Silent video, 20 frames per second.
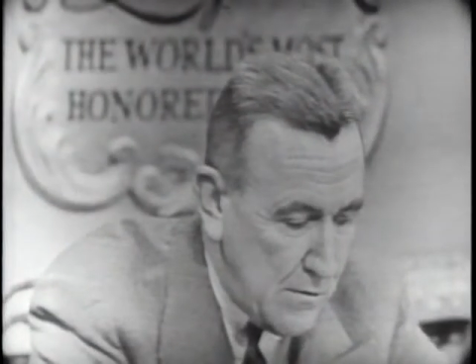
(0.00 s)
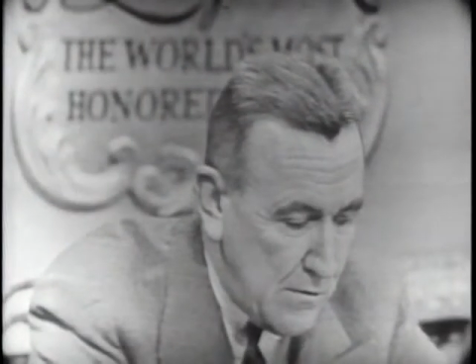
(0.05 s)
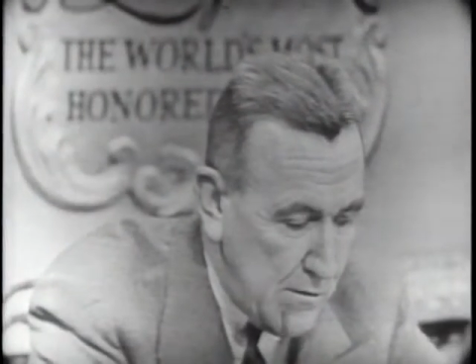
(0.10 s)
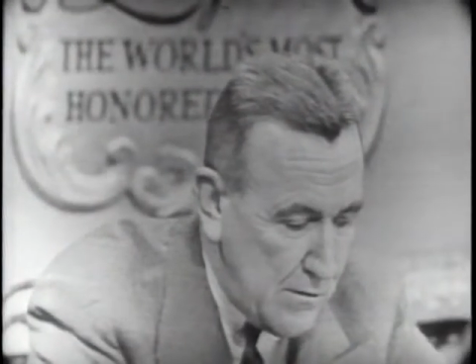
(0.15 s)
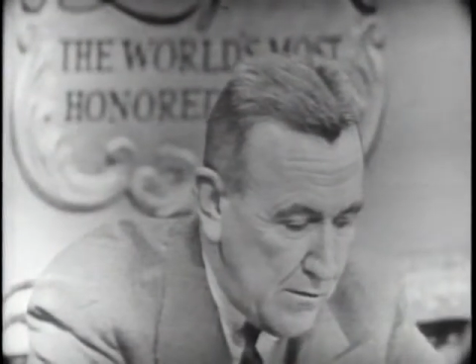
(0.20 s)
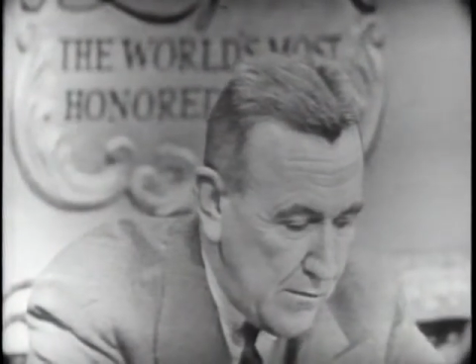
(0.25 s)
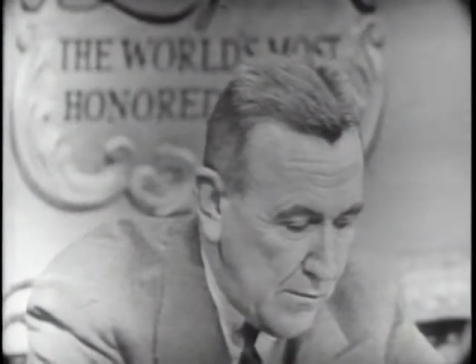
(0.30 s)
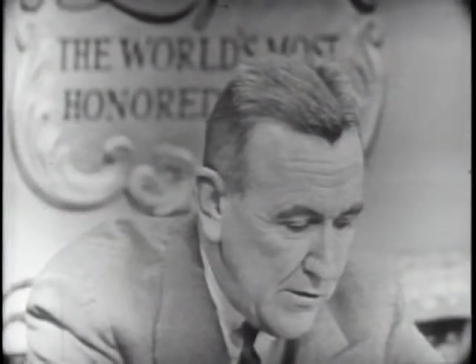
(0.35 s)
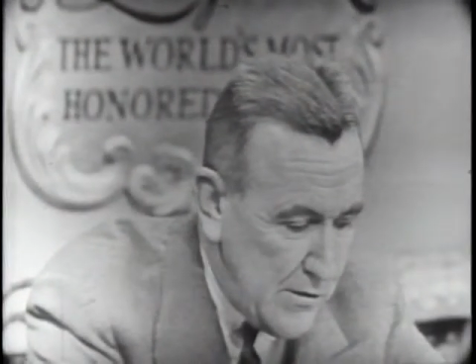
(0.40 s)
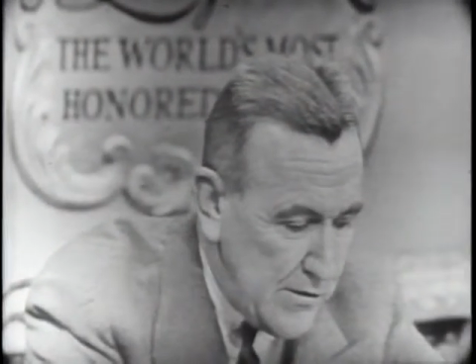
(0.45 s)

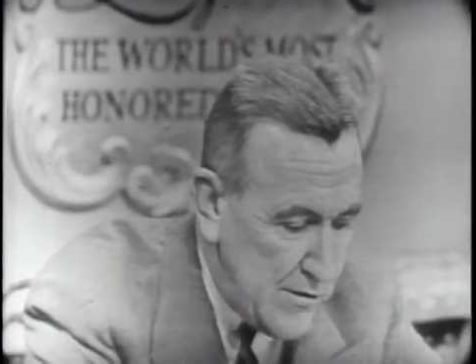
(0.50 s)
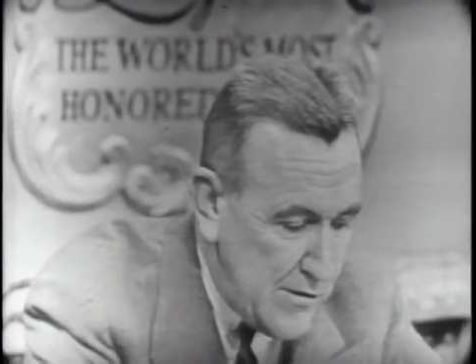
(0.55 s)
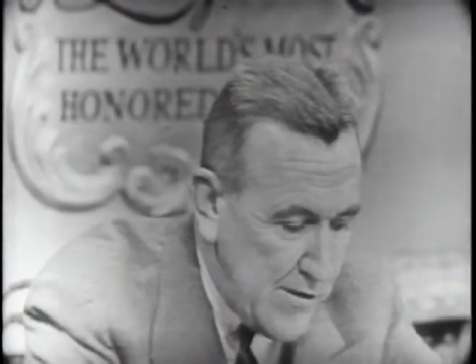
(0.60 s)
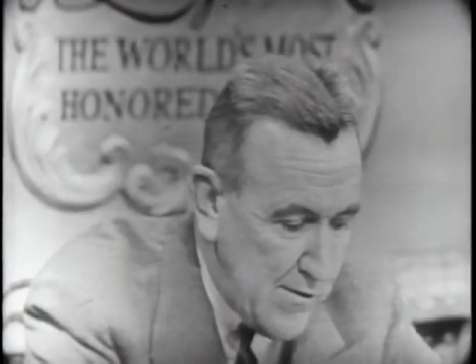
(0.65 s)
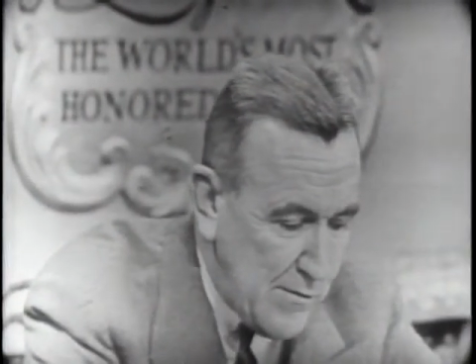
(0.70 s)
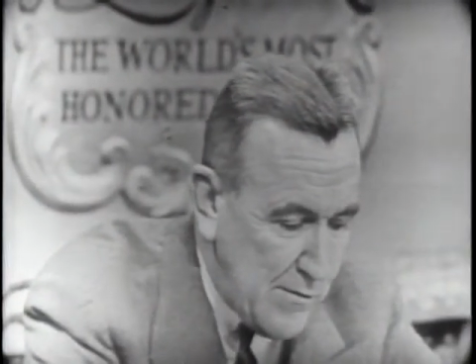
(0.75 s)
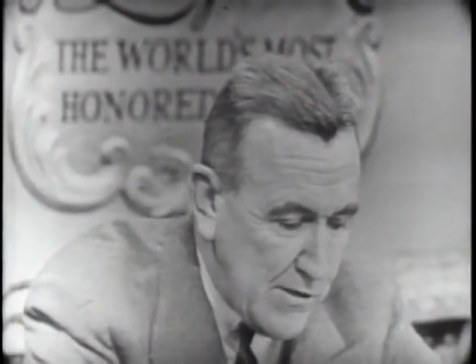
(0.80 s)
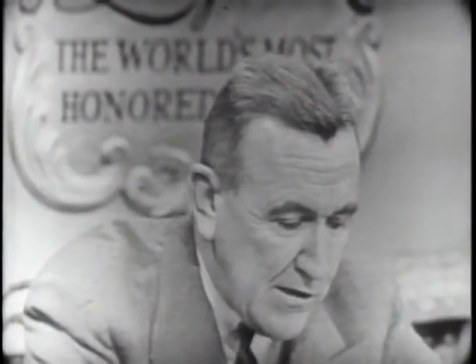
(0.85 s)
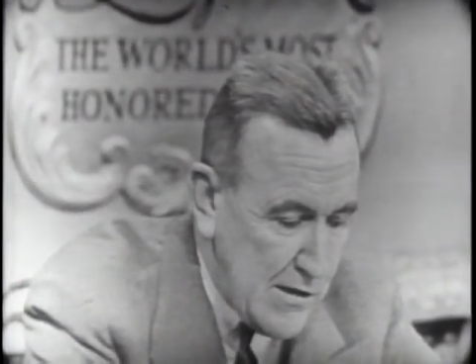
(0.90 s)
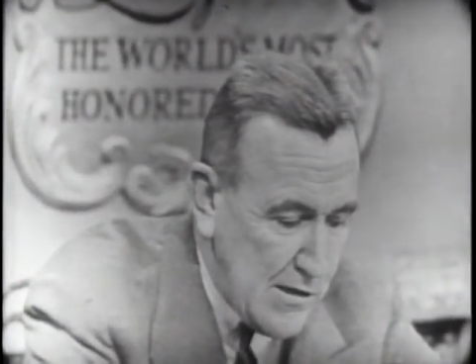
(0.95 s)
one of the
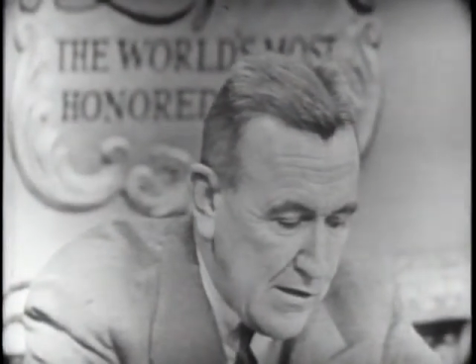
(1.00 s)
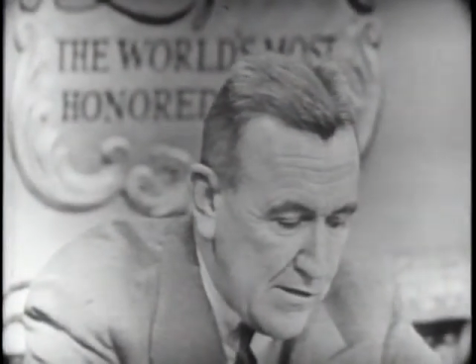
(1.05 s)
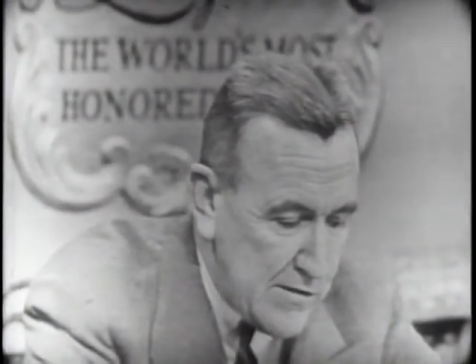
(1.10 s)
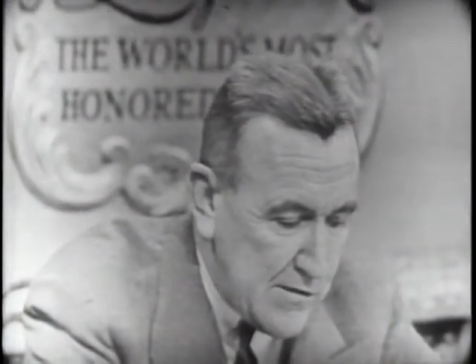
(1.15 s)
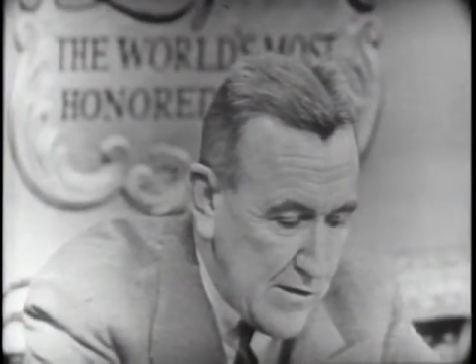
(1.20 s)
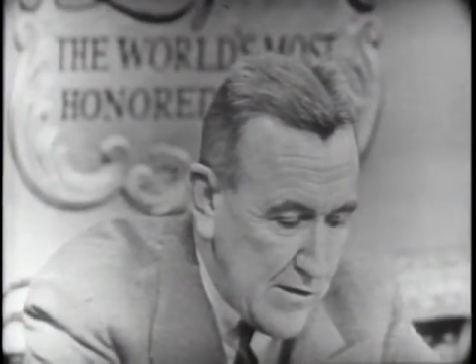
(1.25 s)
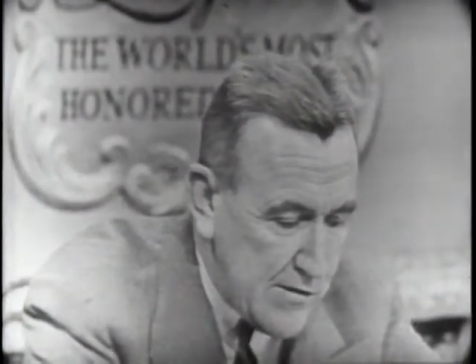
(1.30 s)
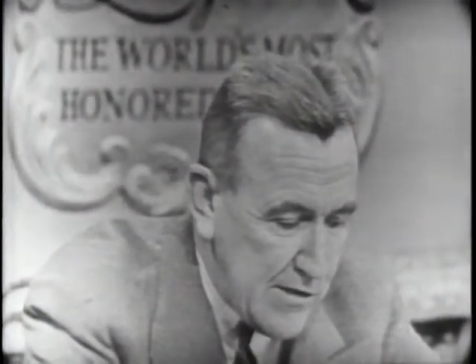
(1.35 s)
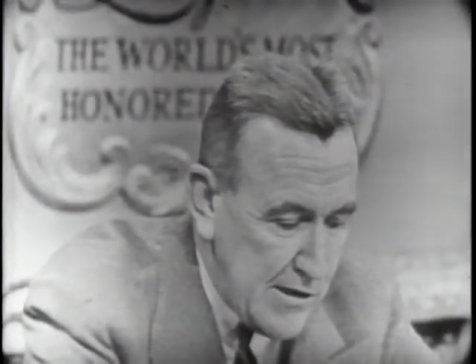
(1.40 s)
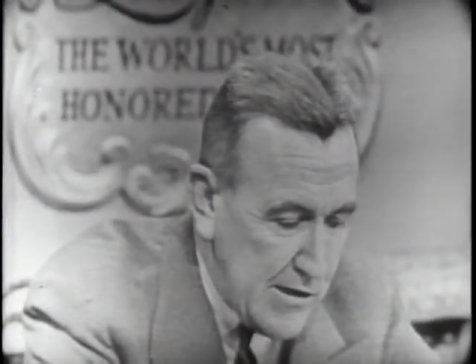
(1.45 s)
difficulties,
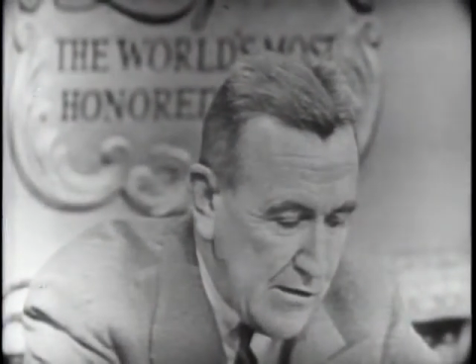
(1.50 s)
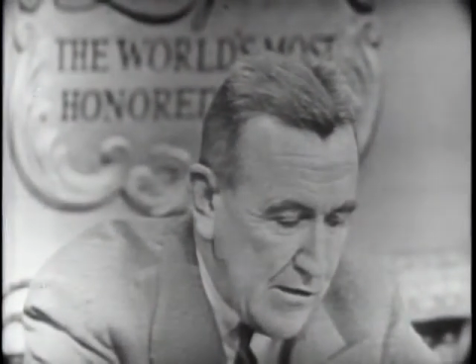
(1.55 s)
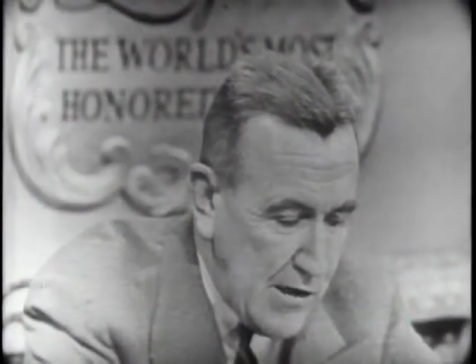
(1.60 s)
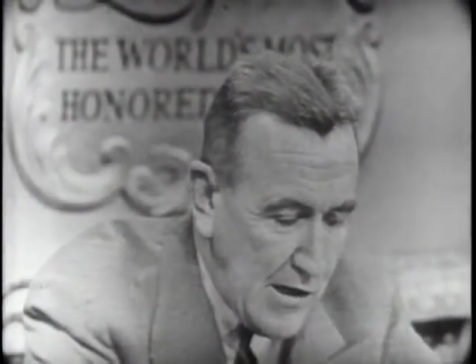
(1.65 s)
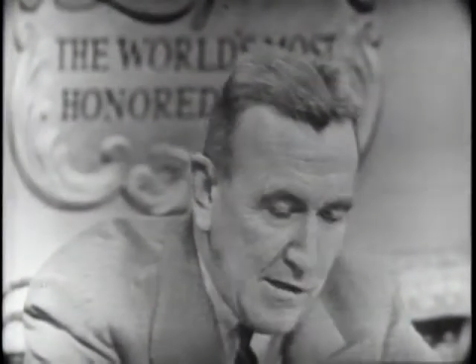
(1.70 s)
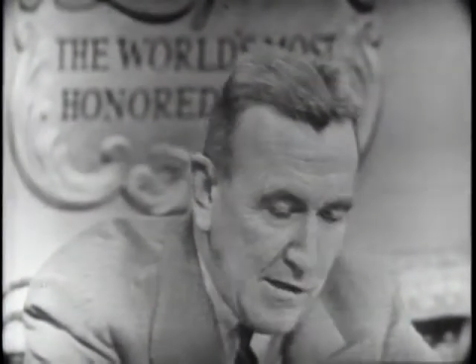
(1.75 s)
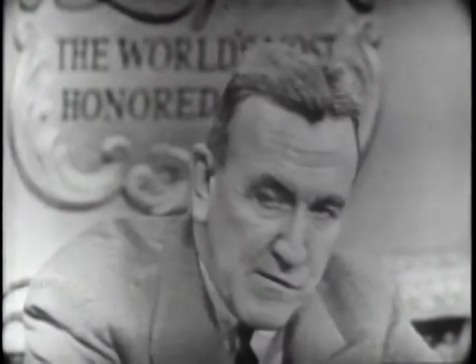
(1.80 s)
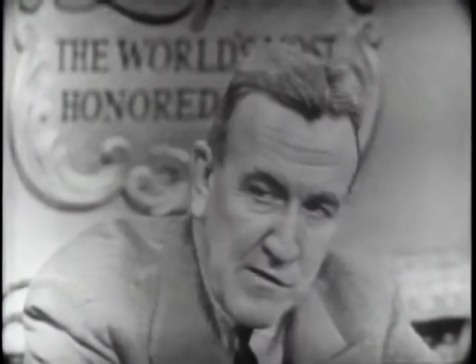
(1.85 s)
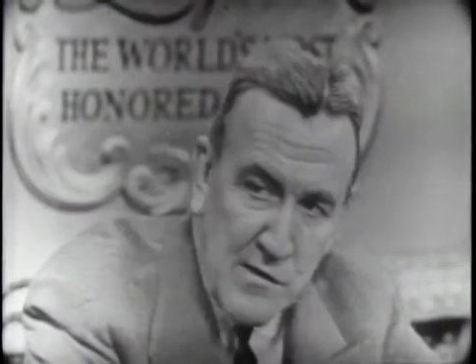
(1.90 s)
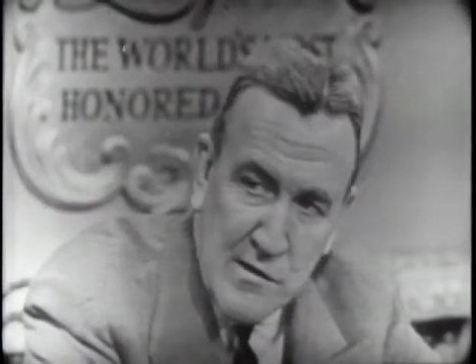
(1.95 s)
I think,
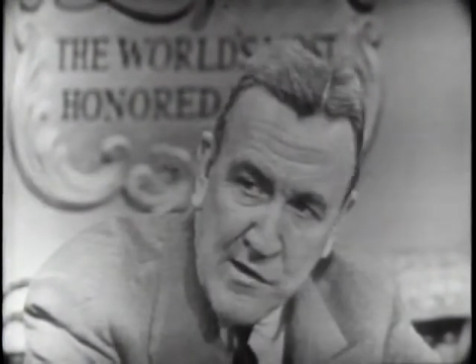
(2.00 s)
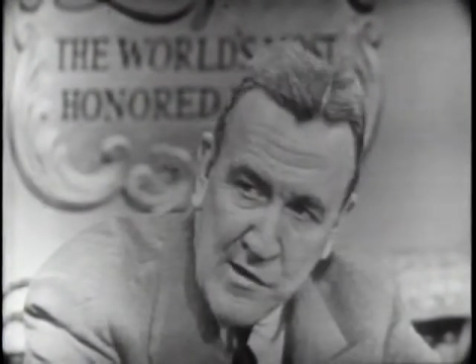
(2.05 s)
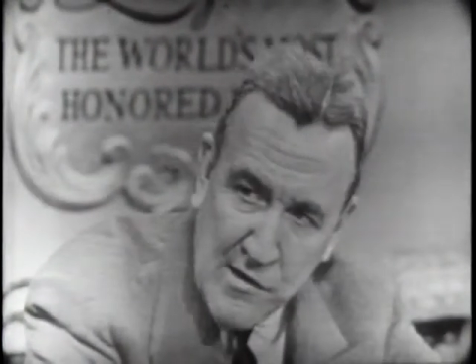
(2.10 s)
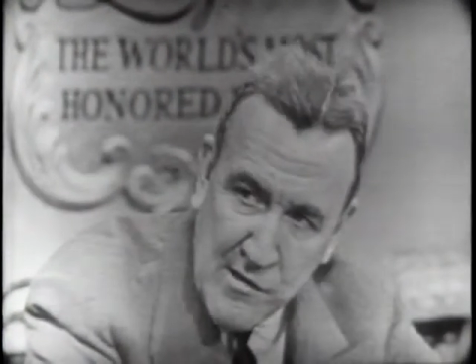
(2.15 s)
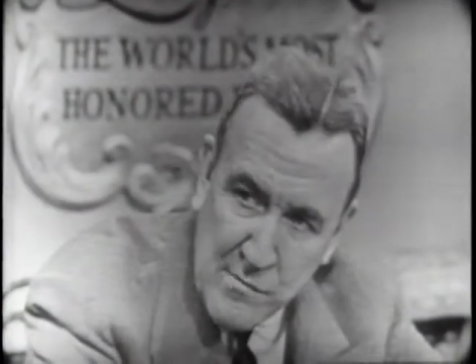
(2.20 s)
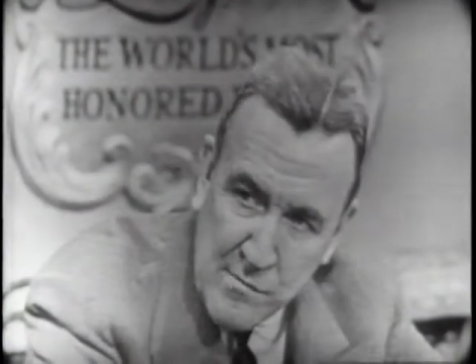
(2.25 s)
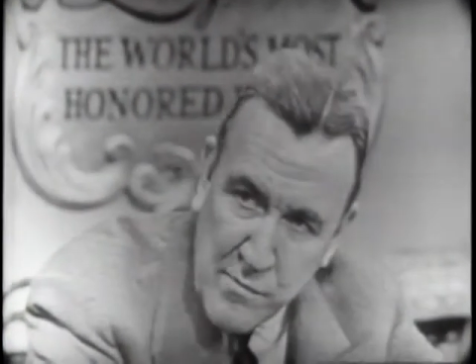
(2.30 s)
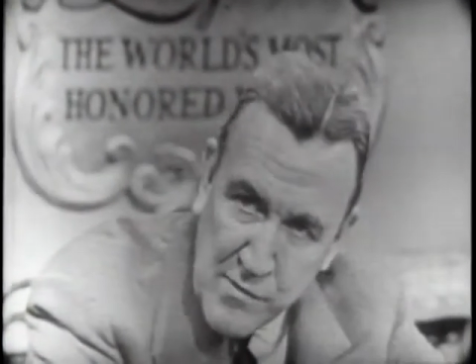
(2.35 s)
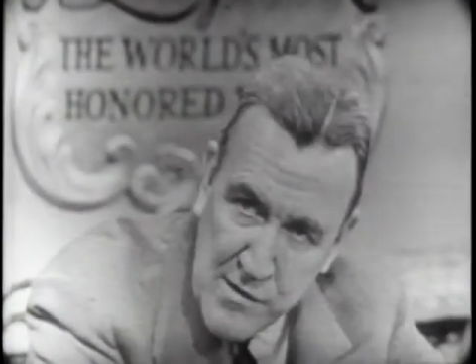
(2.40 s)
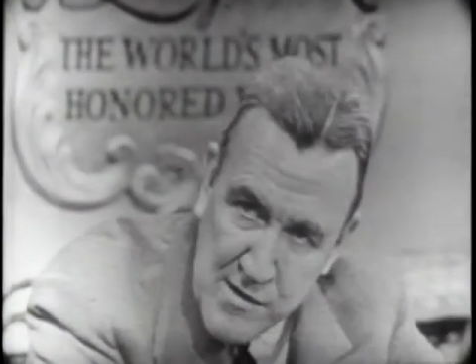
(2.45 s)
lies in the
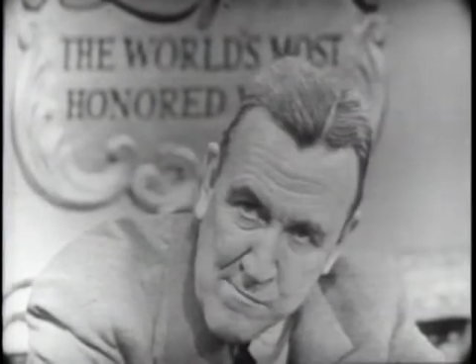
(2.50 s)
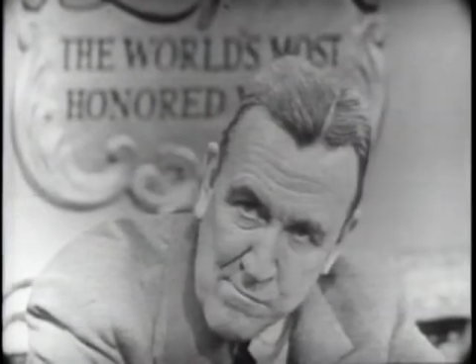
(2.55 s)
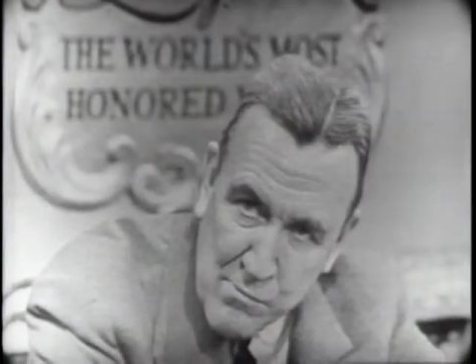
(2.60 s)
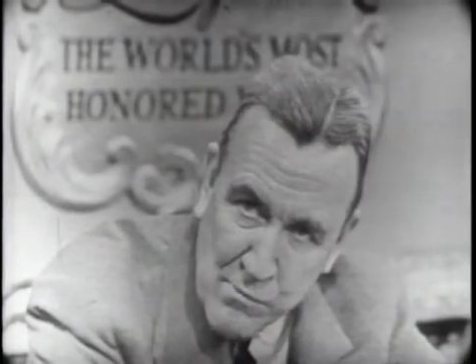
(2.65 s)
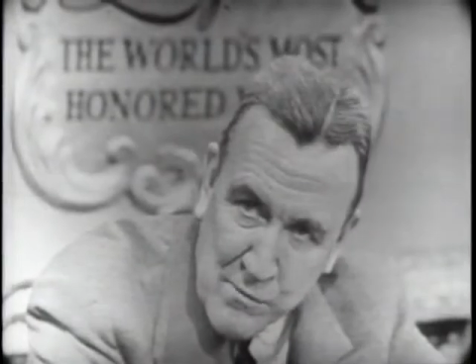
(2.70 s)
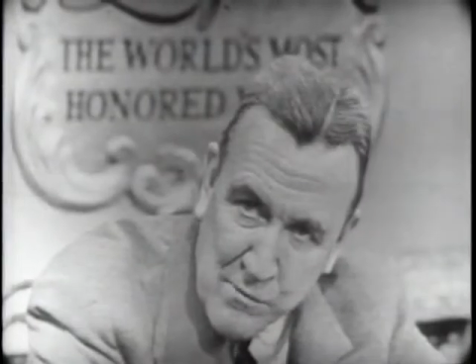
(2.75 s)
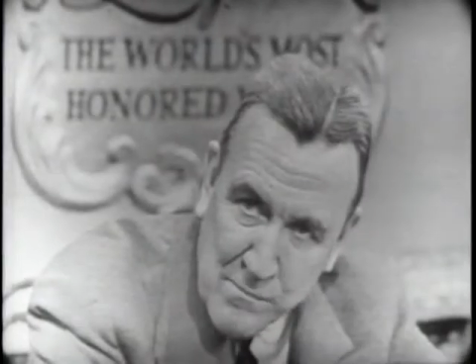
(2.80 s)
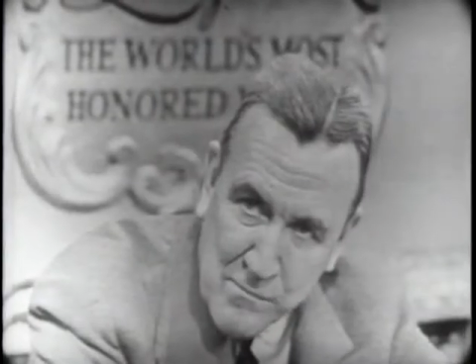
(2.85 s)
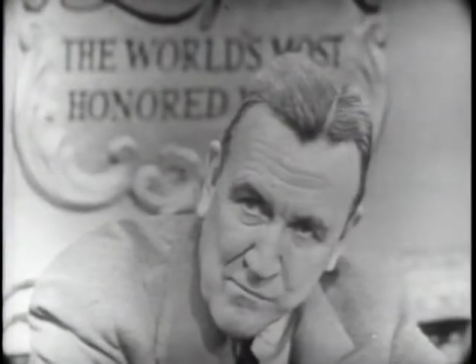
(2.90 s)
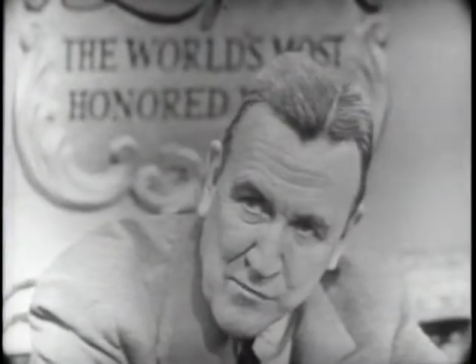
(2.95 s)
young
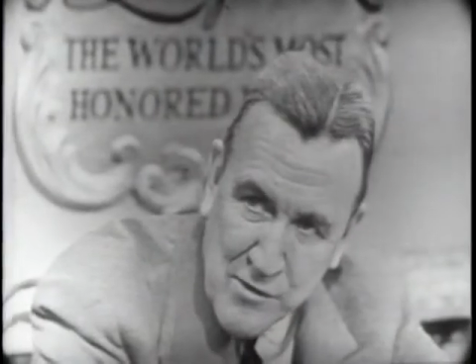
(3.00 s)
people.